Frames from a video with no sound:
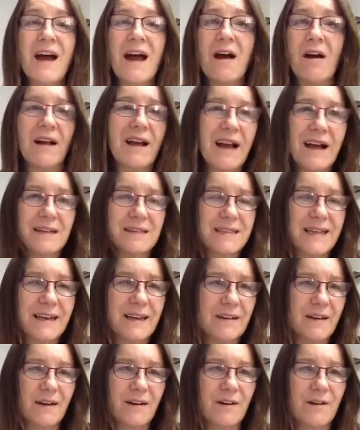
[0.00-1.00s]
I can't take
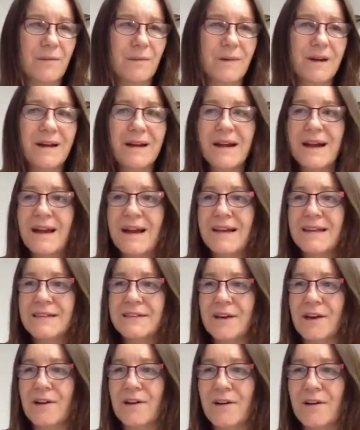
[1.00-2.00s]
it home.
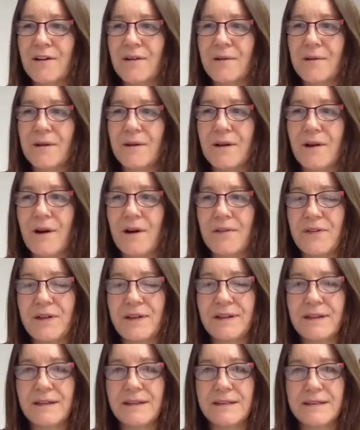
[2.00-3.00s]
So I
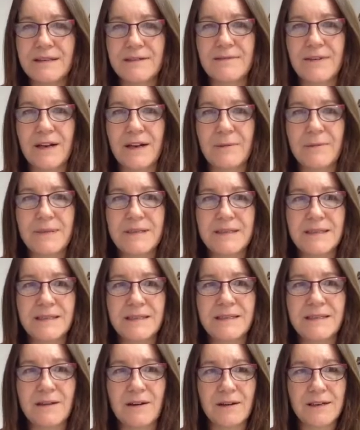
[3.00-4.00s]
think the developers and
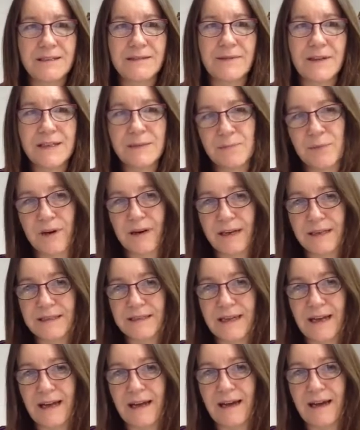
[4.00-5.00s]
designers of these products
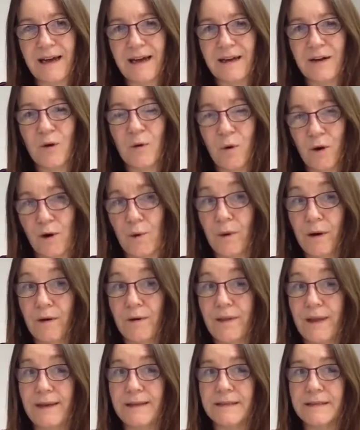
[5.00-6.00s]
are quite aware
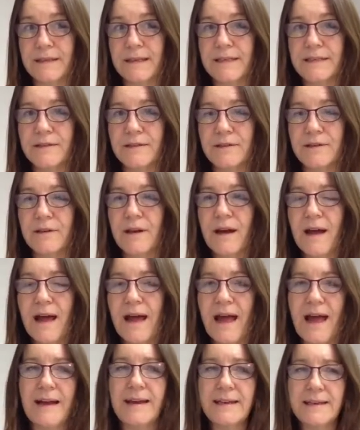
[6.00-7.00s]
of that as an issue.
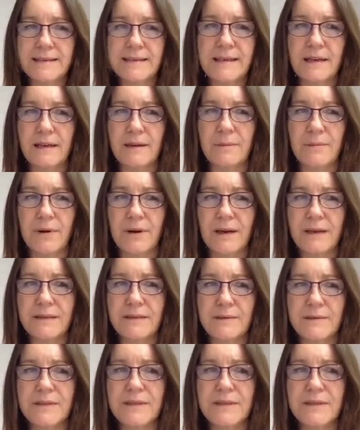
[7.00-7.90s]
How do you sell a product to a